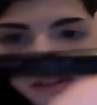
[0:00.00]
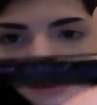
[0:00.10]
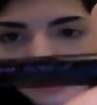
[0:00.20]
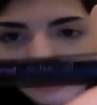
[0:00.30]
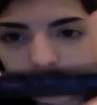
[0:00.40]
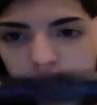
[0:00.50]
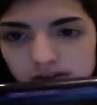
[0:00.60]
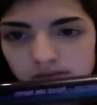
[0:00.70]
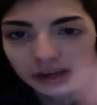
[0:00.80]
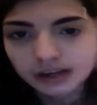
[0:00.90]
It's just
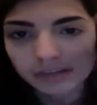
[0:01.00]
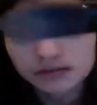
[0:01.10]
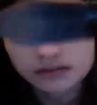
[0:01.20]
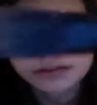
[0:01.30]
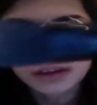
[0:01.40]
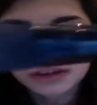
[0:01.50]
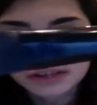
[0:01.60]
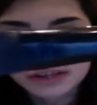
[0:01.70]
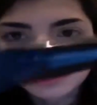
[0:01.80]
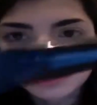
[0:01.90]
a regular old
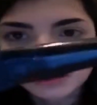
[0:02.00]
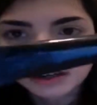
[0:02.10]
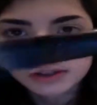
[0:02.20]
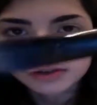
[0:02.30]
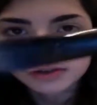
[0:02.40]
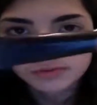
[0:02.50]
foundation brush.